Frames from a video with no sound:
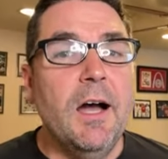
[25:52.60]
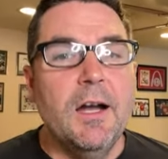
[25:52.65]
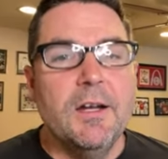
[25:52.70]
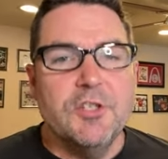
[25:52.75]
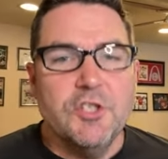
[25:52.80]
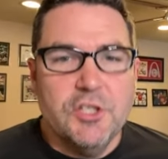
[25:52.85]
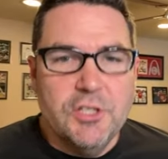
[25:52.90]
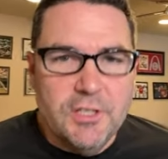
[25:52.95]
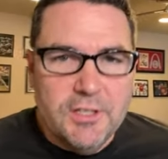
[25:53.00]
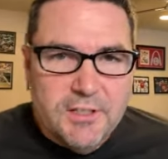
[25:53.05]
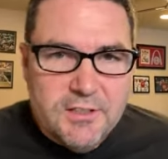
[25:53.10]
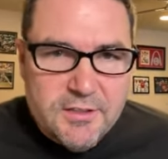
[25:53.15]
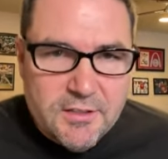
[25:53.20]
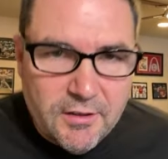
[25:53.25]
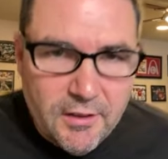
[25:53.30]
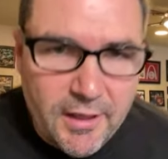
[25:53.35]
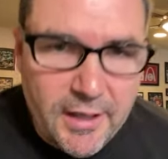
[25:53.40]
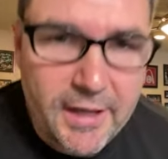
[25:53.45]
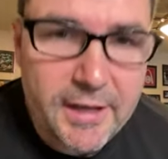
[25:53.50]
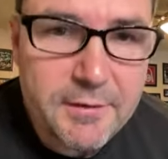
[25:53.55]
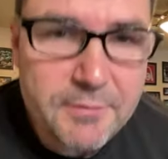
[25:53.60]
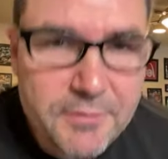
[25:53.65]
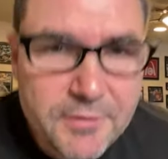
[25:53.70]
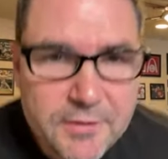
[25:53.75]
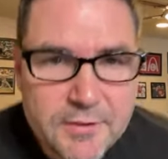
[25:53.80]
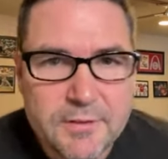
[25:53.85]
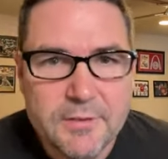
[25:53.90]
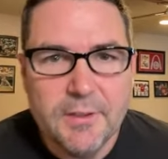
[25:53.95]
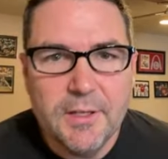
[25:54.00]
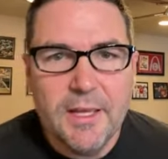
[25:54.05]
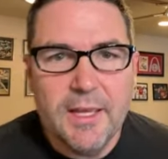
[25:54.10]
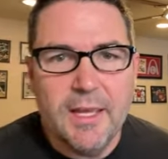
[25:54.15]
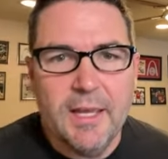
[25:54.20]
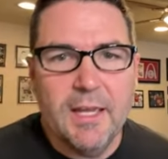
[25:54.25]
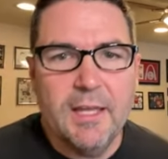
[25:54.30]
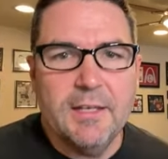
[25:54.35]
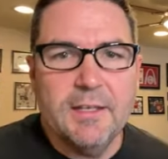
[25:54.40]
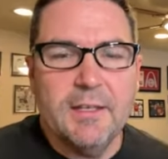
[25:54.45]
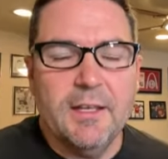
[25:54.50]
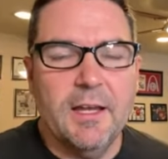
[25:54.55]
She is alive,
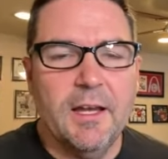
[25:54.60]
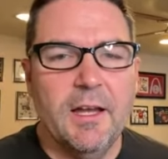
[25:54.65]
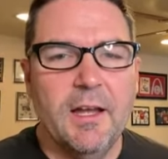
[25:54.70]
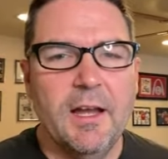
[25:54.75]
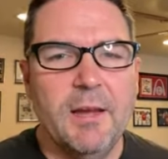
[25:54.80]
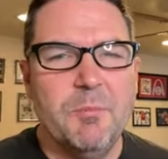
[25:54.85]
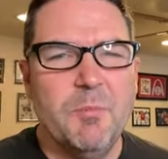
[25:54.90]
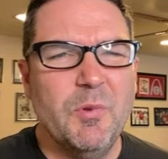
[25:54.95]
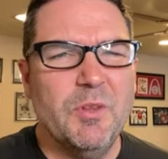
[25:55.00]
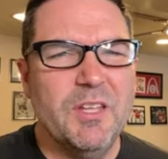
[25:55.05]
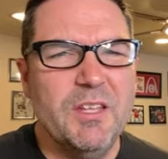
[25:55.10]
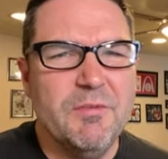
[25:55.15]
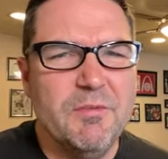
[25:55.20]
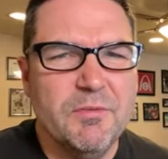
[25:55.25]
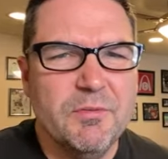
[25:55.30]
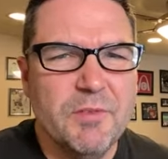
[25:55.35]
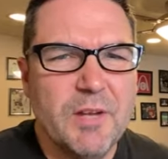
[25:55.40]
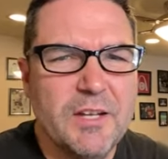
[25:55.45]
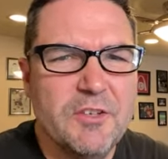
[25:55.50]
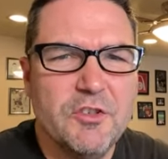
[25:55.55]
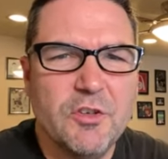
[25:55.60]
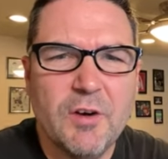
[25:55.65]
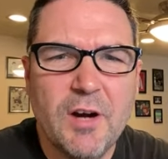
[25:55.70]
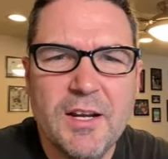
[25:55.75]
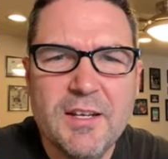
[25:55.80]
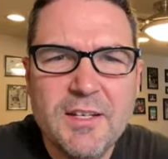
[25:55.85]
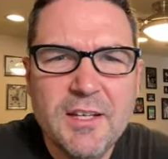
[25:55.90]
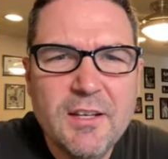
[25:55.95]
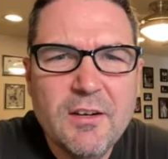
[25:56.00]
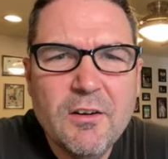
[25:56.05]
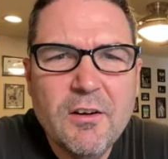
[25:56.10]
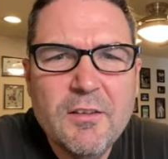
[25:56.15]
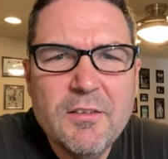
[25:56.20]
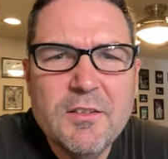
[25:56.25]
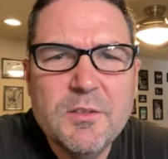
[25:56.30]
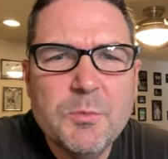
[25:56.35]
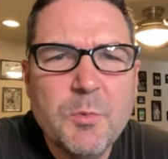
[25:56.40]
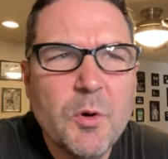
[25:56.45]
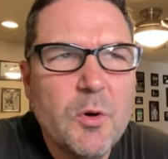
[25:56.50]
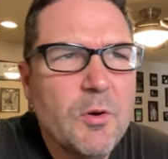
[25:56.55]
and I believe I tried to get her on
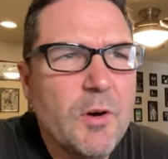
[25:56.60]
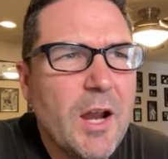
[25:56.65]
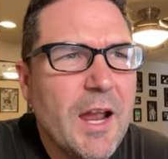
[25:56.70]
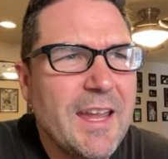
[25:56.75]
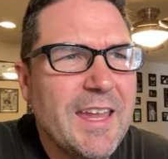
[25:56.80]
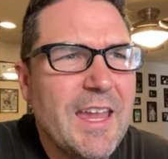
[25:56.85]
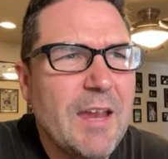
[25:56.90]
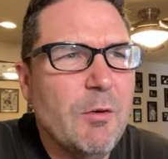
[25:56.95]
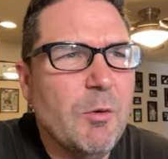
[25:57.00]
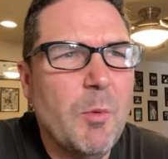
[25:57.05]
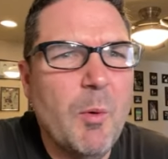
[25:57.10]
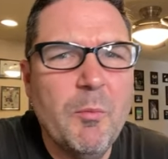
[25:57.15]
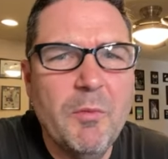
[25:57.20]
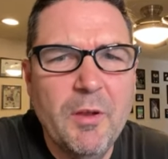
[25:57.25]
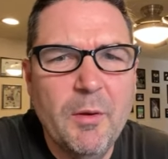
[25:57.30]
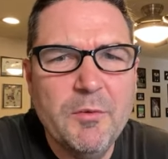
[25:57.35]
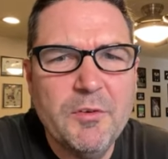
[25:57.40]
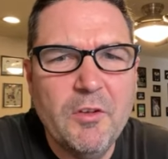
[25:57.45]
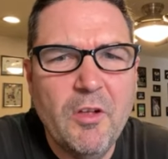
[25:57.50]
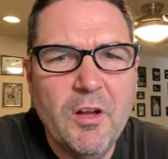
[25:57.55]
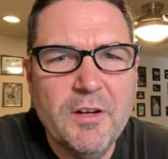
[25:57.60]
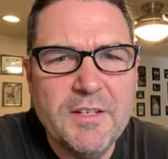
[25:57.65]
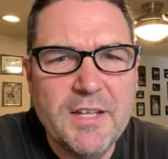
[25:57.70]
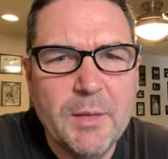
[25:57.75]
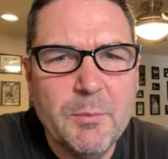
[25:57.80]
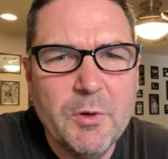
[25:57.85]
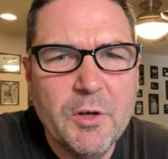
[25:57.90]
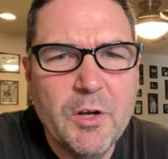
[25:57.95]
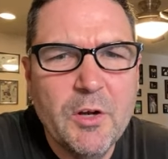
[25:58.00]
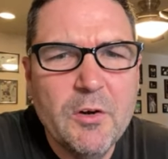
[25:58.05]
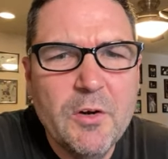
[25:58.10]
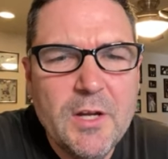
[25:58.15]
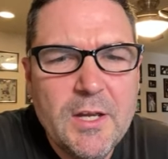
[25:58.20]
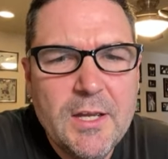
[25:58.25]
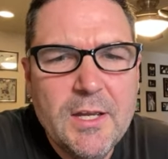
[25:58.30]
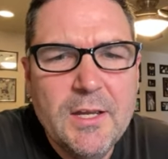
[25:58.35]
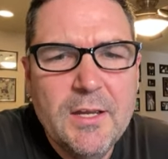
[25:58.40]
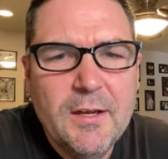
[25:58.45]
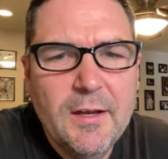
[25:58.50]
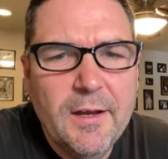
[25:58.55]
this program. I can't remember. That was a long time ago,
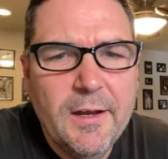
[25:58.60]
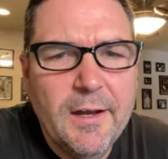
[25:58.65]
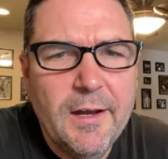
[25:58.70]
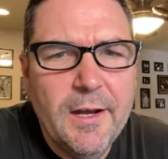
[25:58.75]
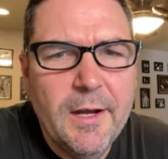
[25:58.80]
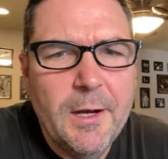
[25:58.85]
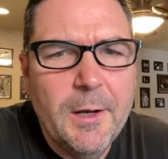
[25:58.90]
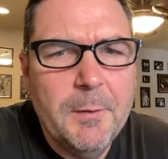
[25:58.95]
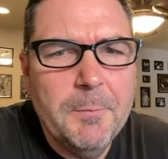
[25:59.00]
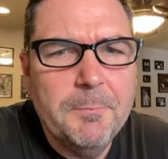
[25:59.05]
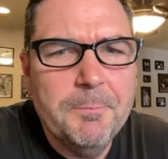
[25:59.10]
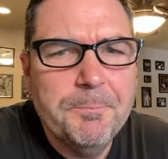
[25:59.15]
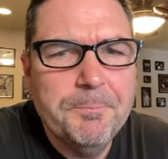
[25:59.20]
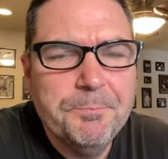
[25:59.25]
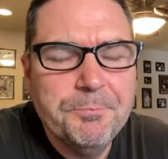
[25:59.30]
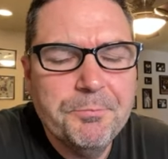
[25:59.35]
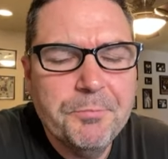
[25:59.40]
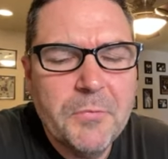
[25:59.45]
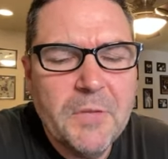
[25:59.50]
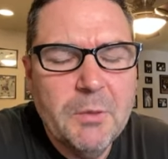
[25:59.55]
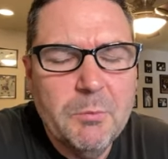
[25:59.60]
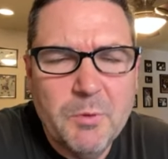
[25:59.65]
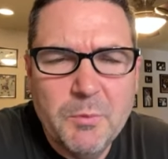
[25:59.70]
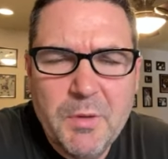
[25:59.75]
but